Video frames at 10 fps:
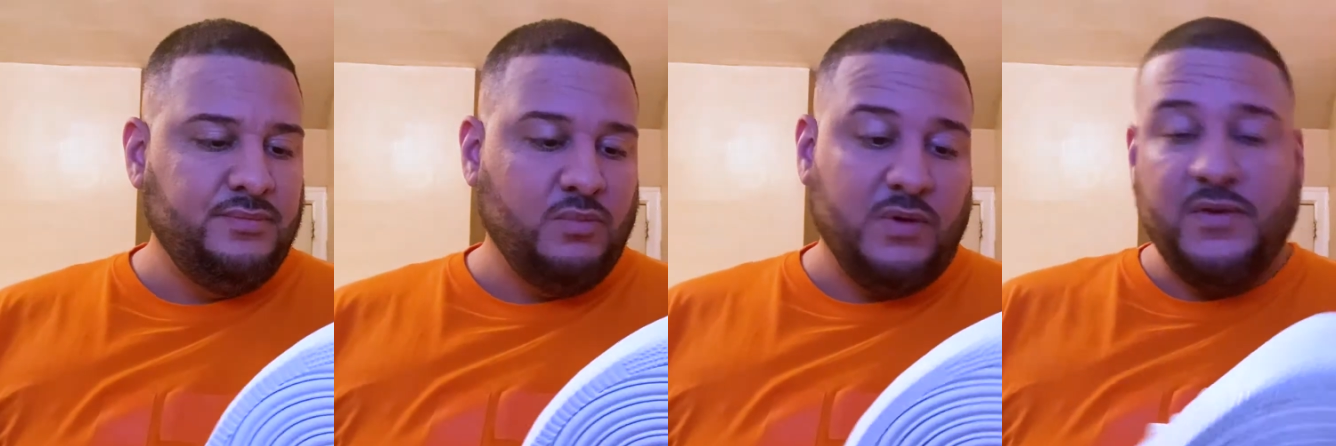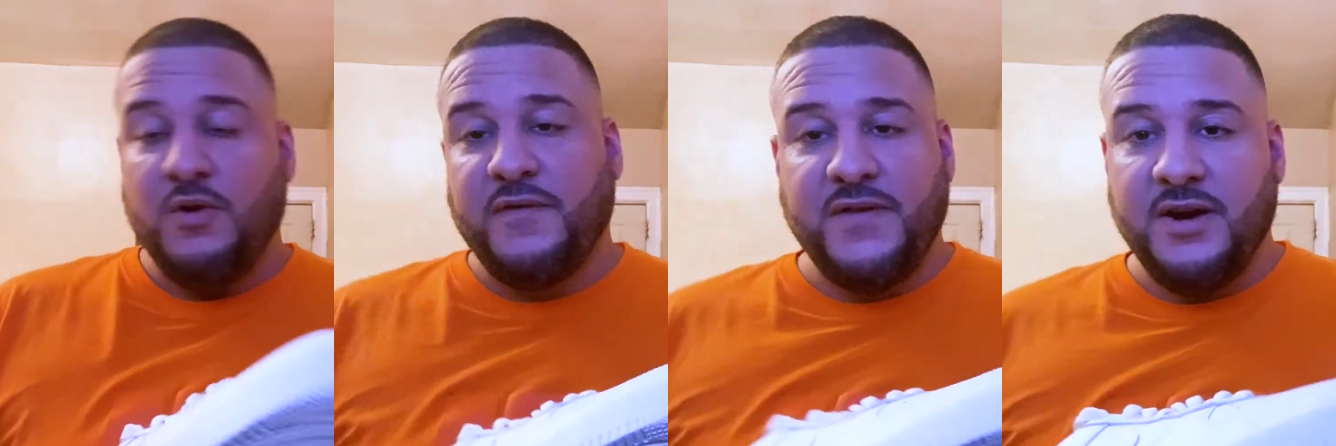with
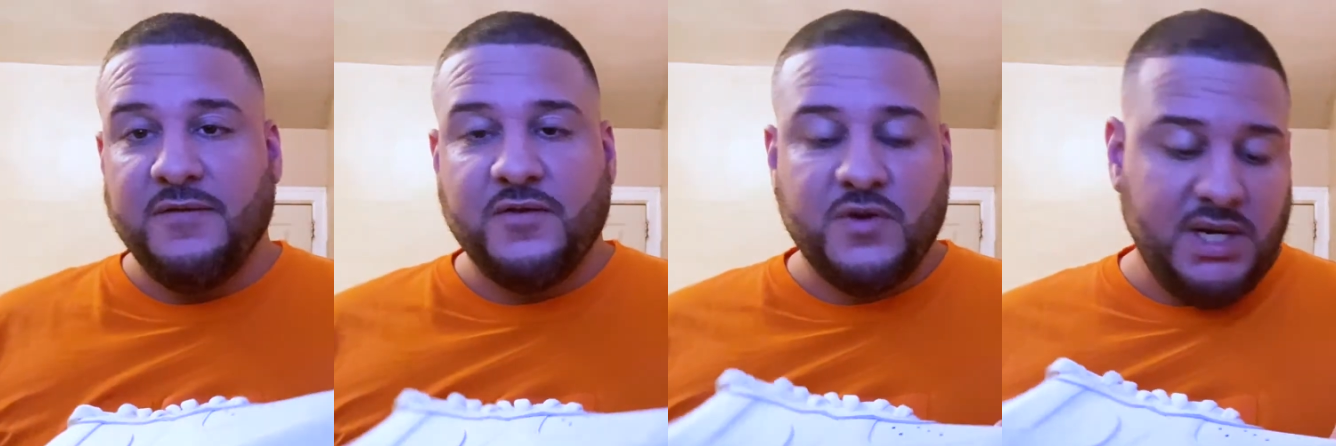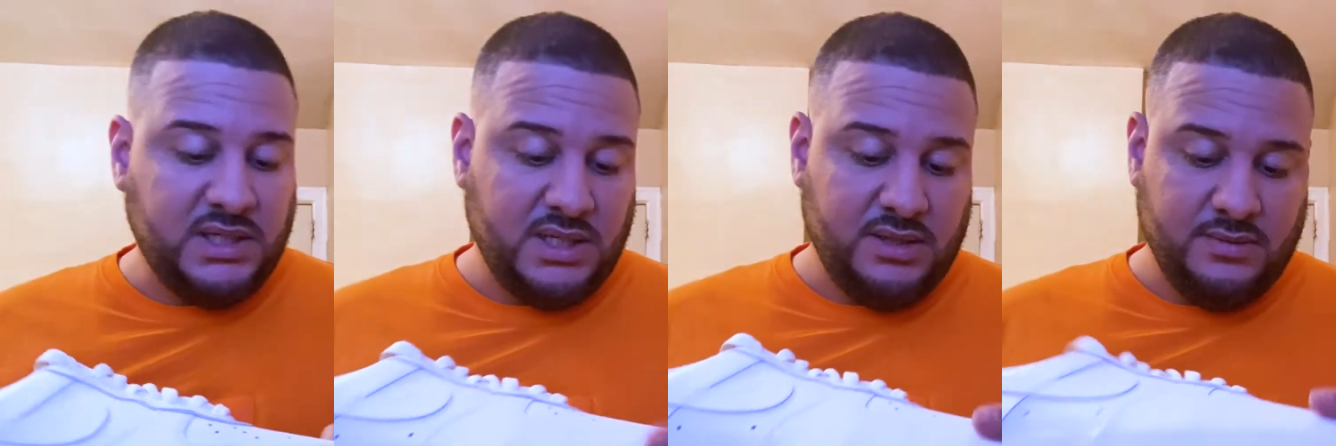no fear of
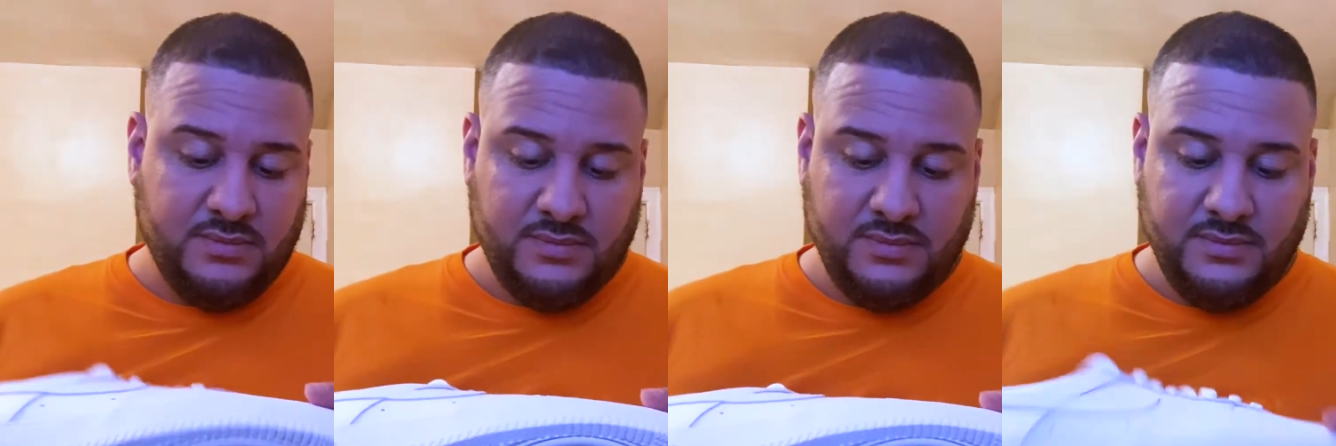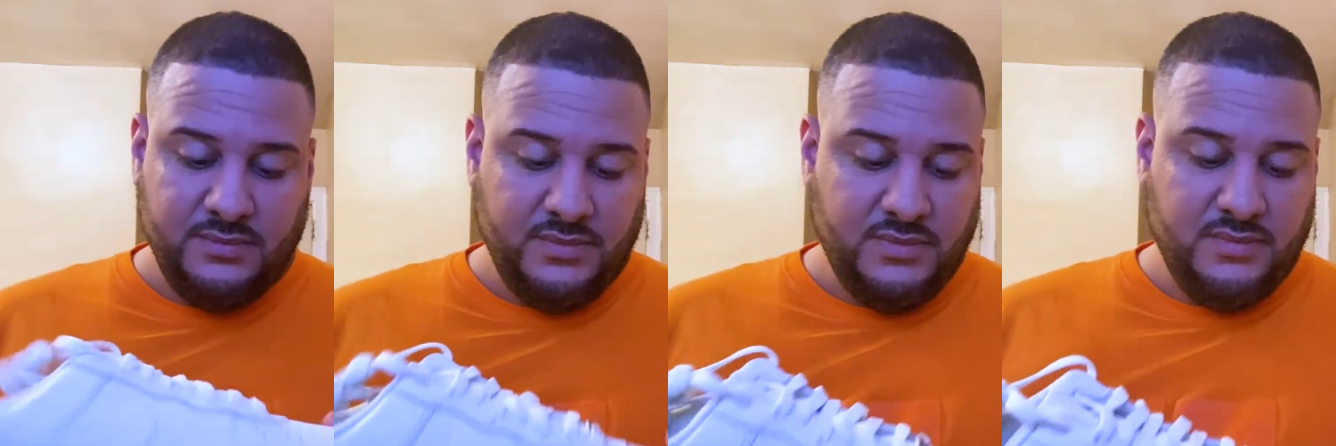creasing,
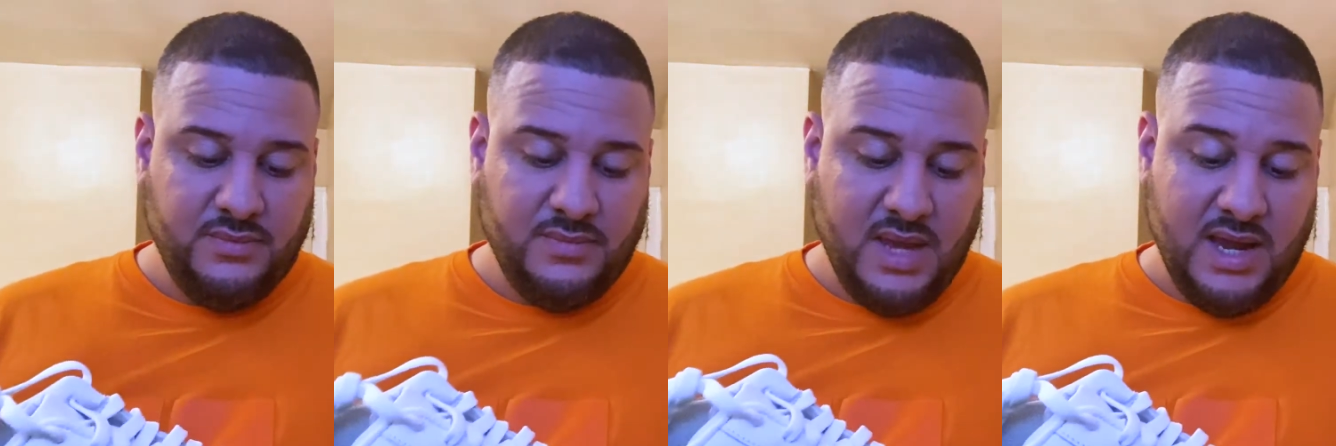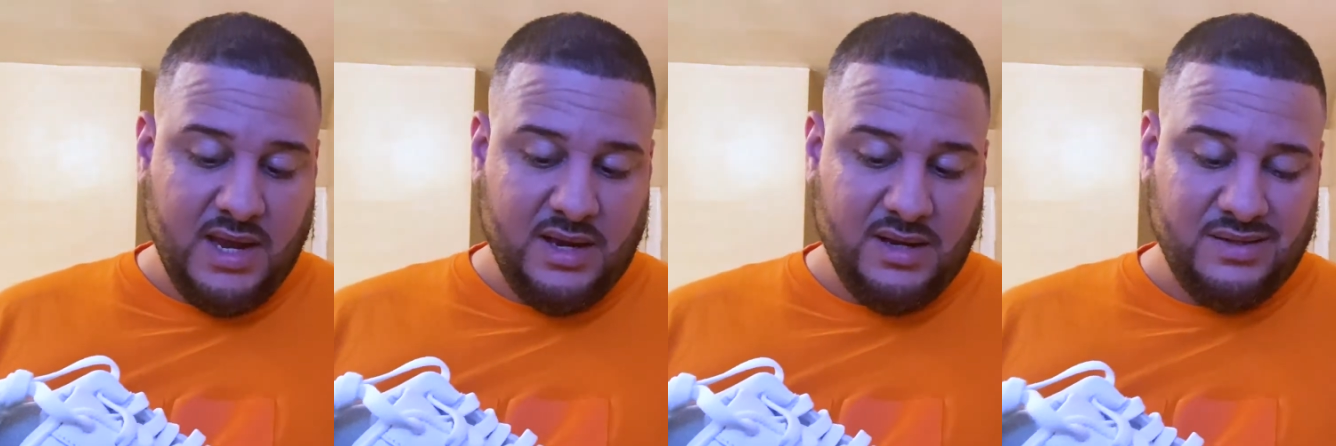
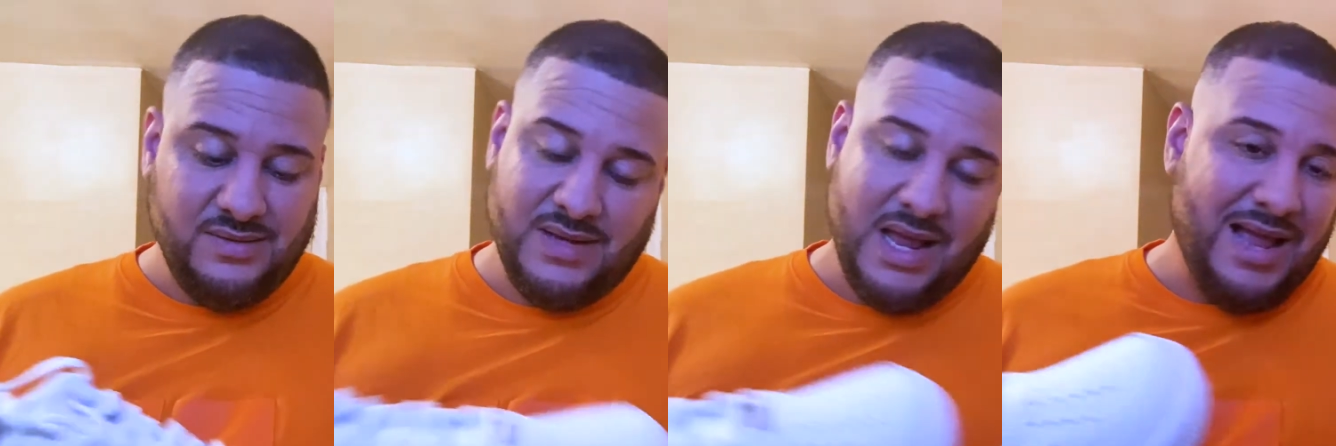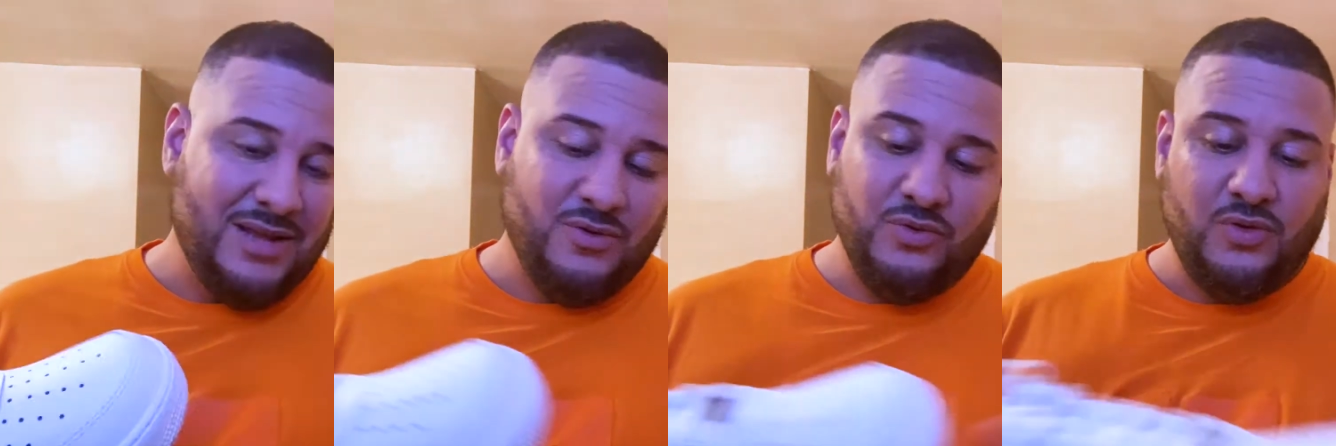and I
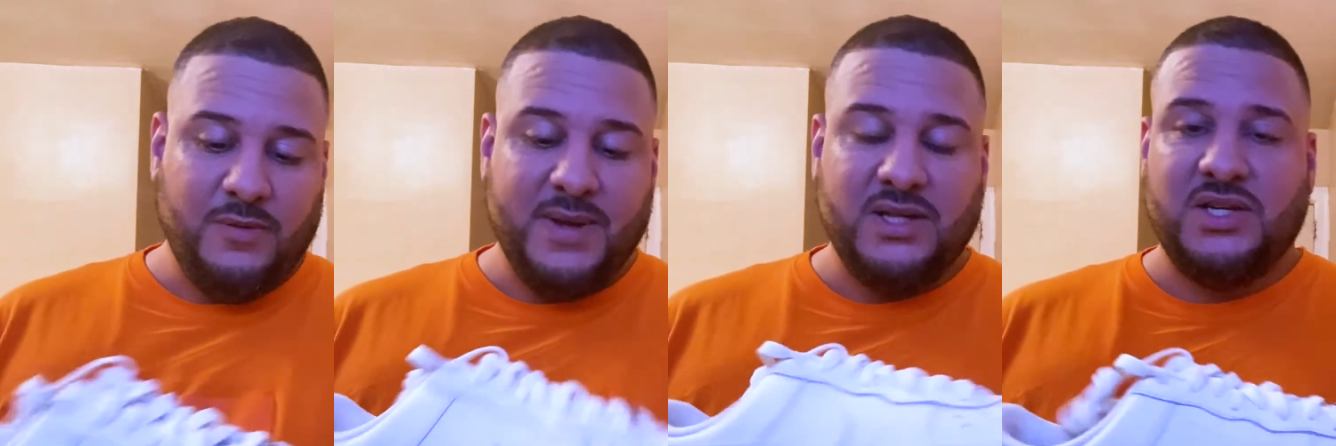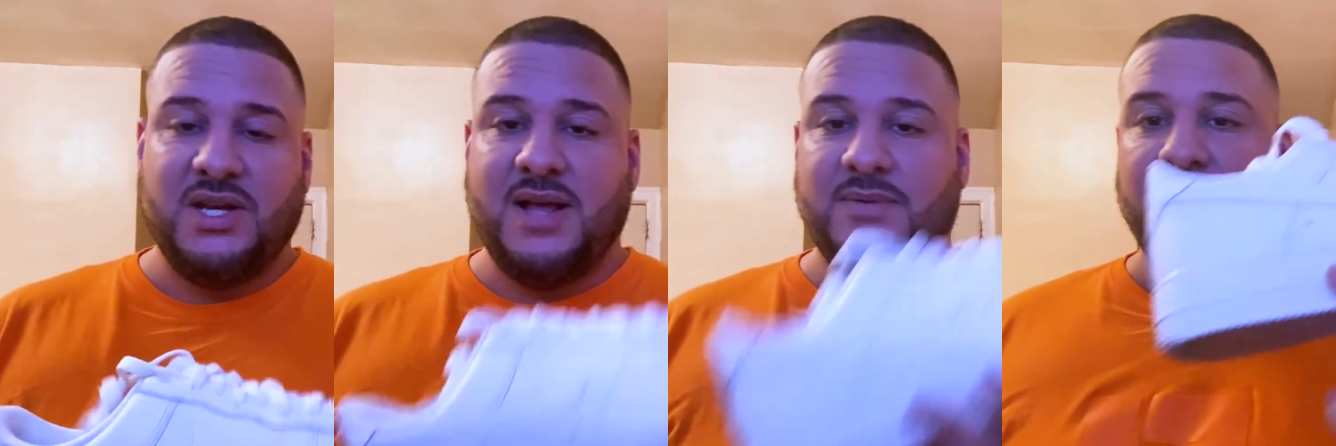don't do the best
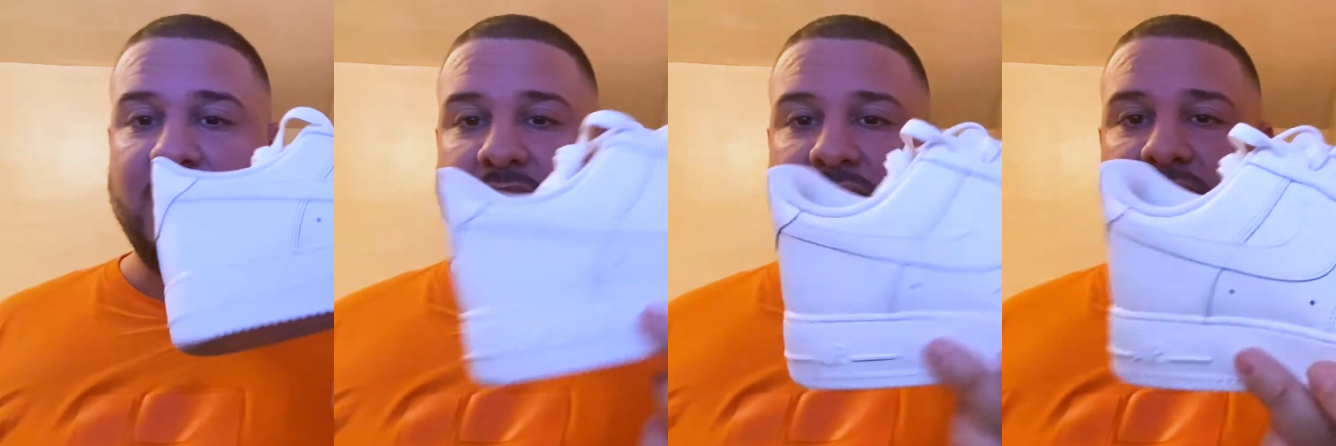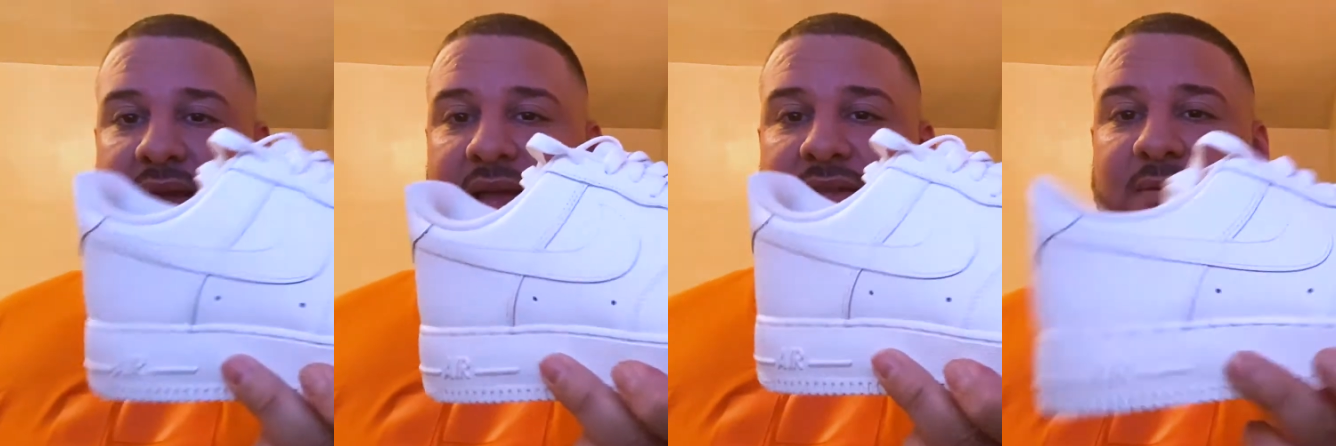job, so I
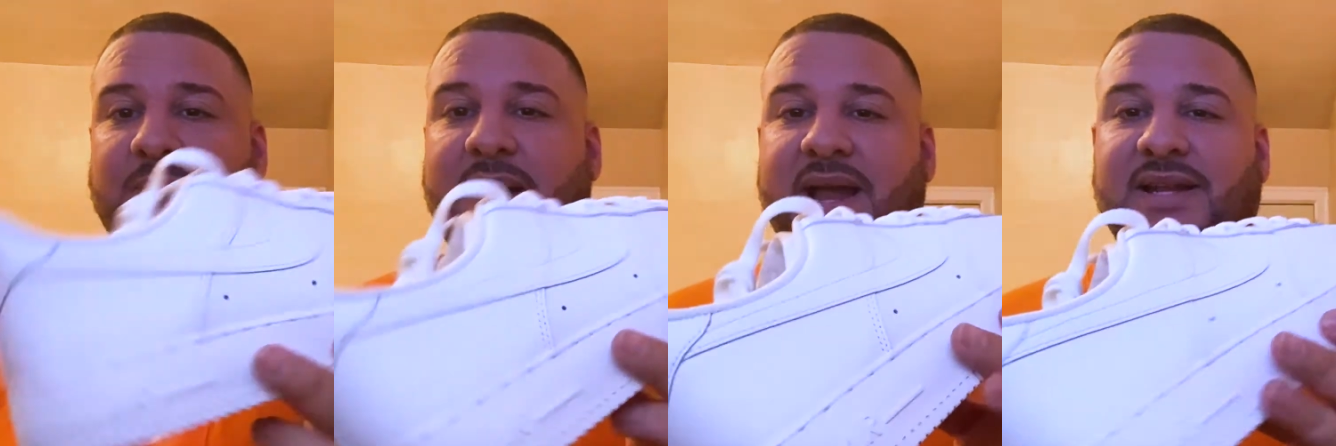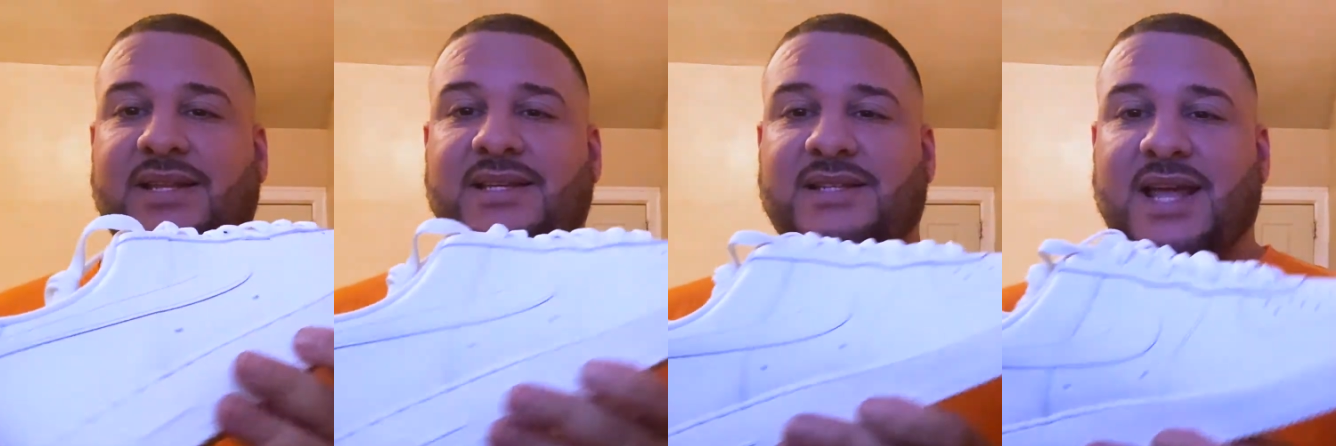end up buying
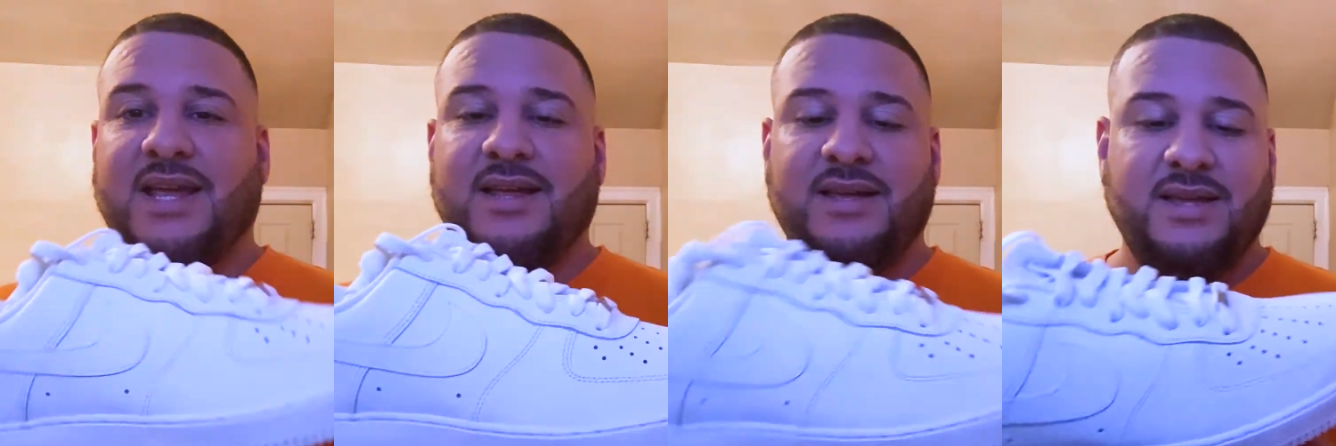these like